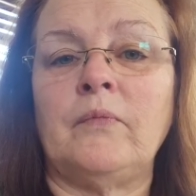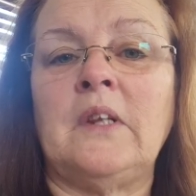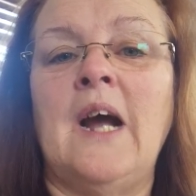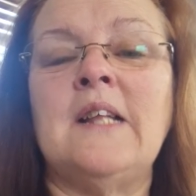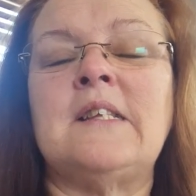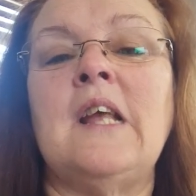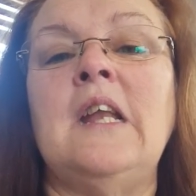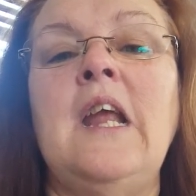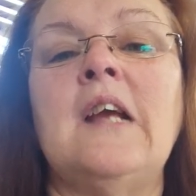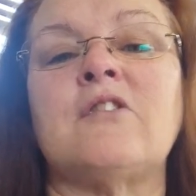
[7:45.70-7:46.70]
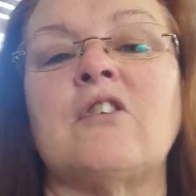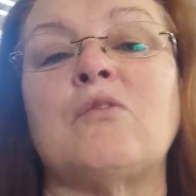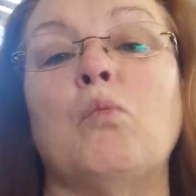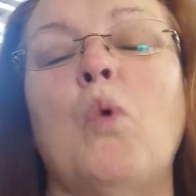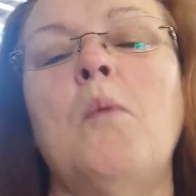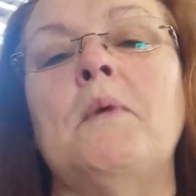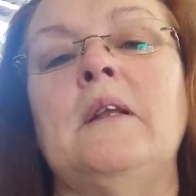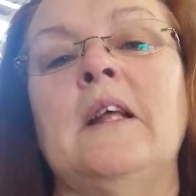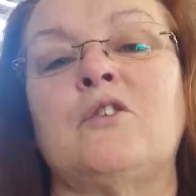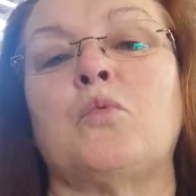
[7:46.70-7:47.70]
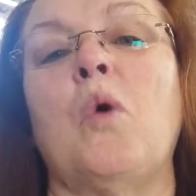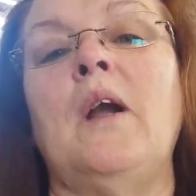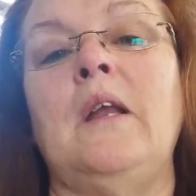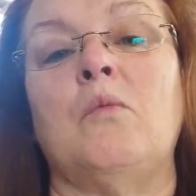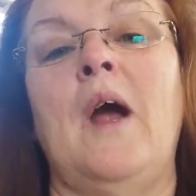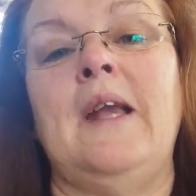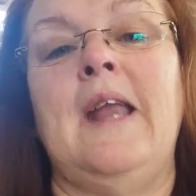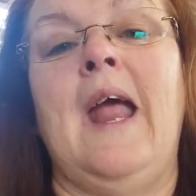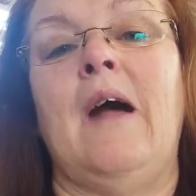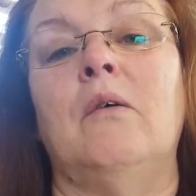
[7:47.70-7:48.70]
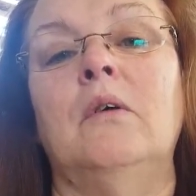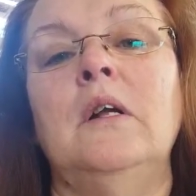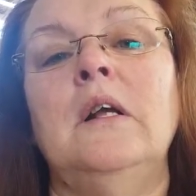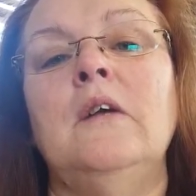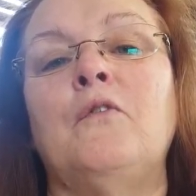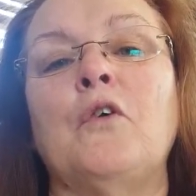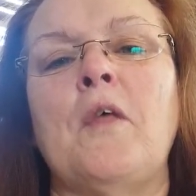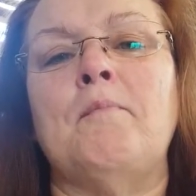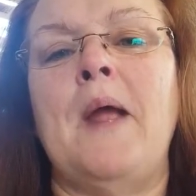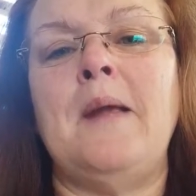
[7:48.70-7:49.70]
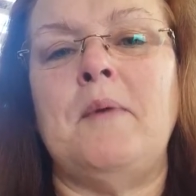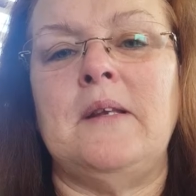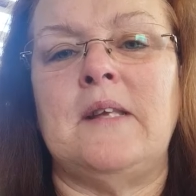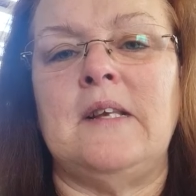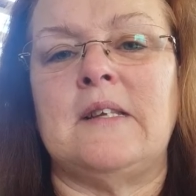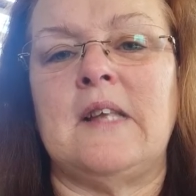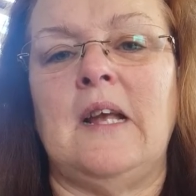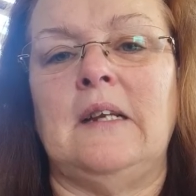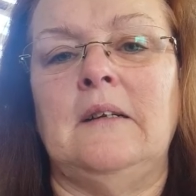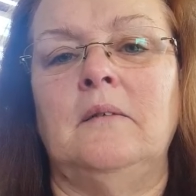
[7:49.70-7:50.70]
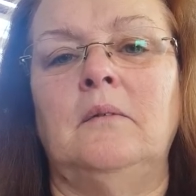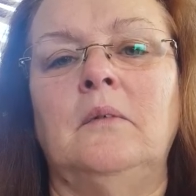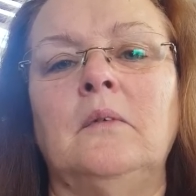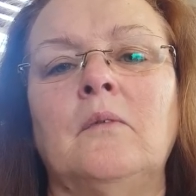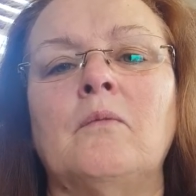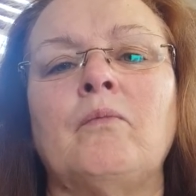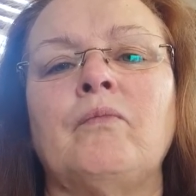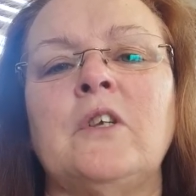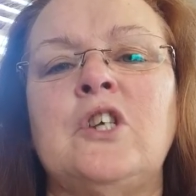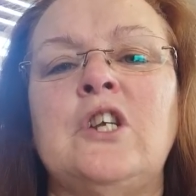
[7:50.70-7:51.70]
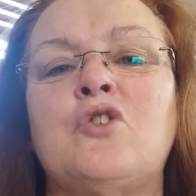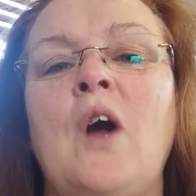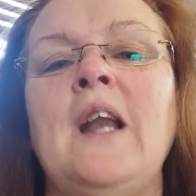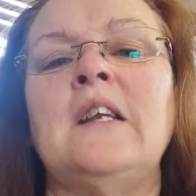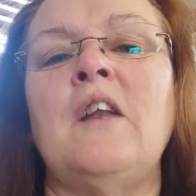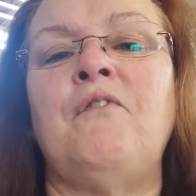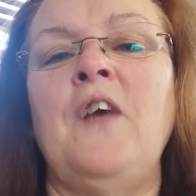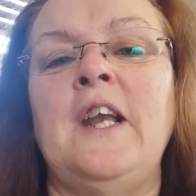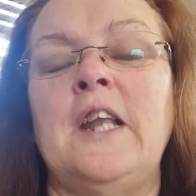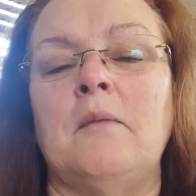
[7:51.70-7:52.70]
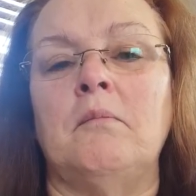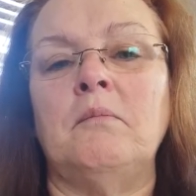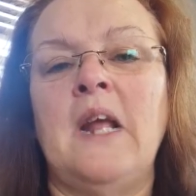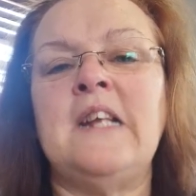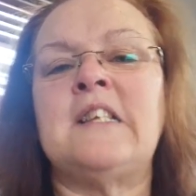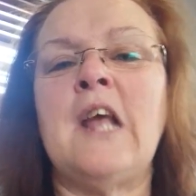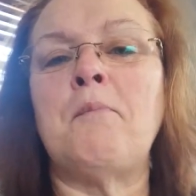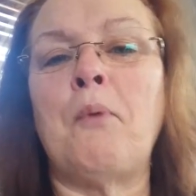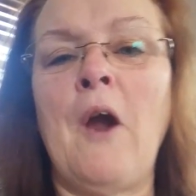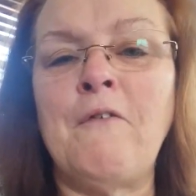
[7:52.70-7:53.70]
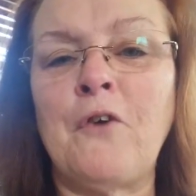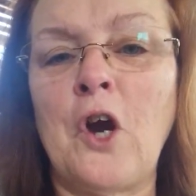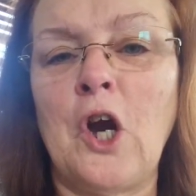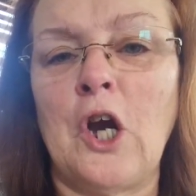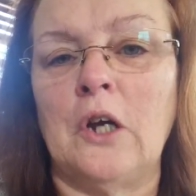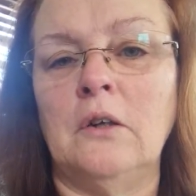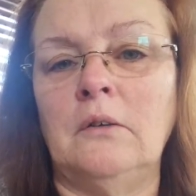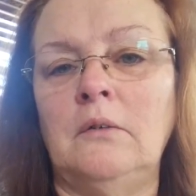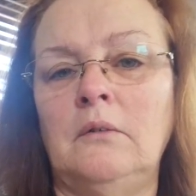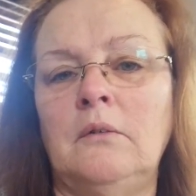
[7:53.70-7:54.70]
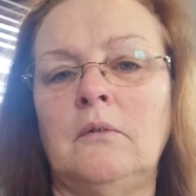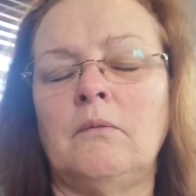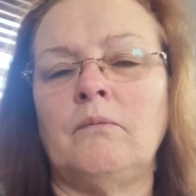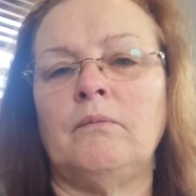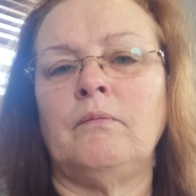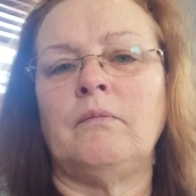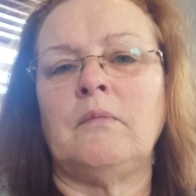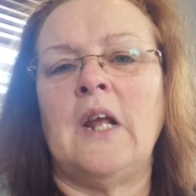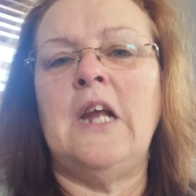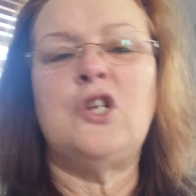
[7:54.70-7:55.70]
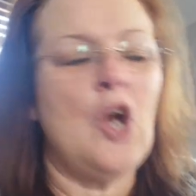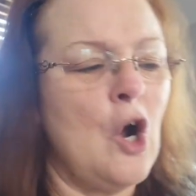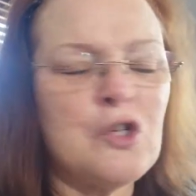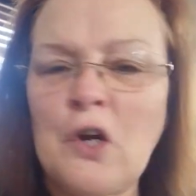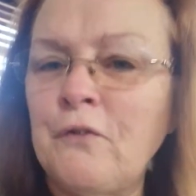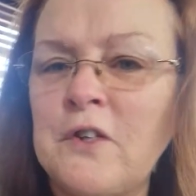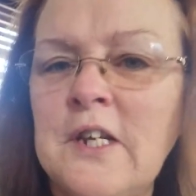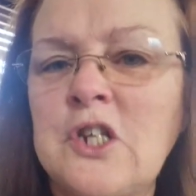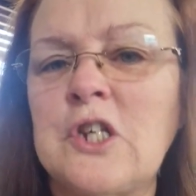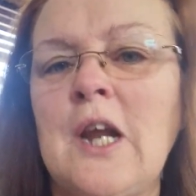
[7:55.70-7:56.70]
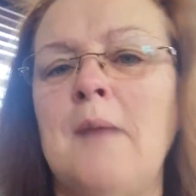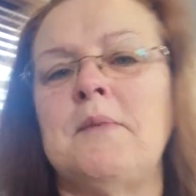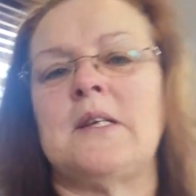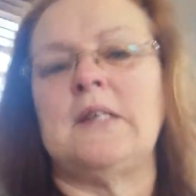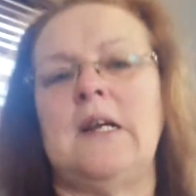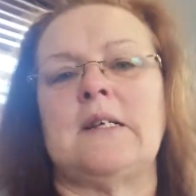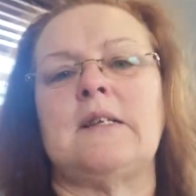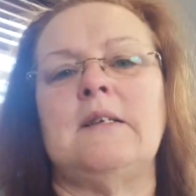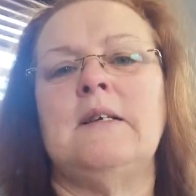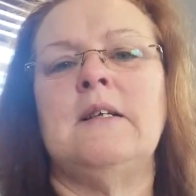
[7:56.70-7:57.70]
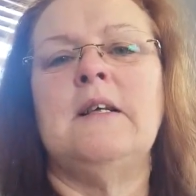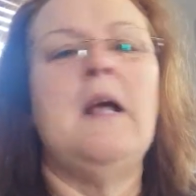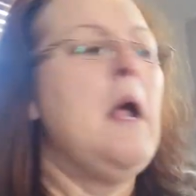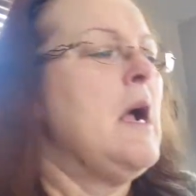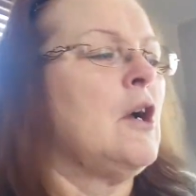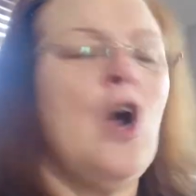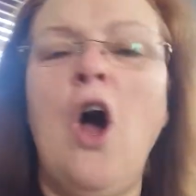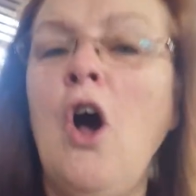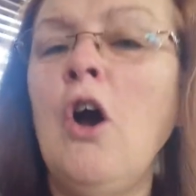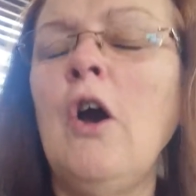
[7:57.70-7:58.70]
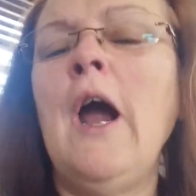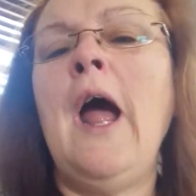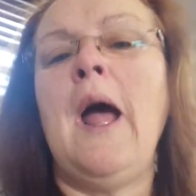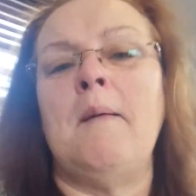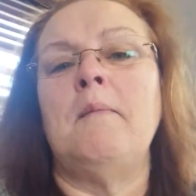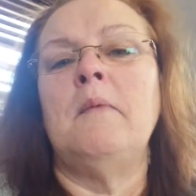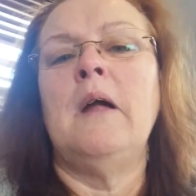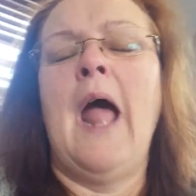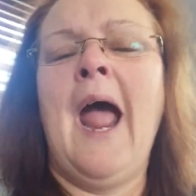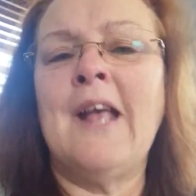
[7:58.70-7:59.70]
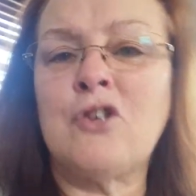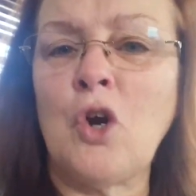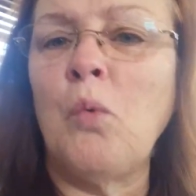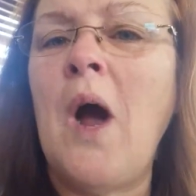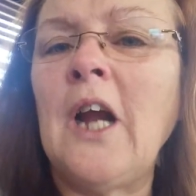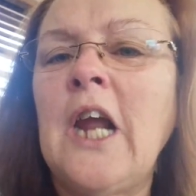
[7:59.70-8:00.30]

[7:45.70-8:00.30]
God said he has this woman that's running right now for the babies, he said. She's trying to defend them. He said, pray for her. He chose her for such a time as this. Call her up. Ask her, what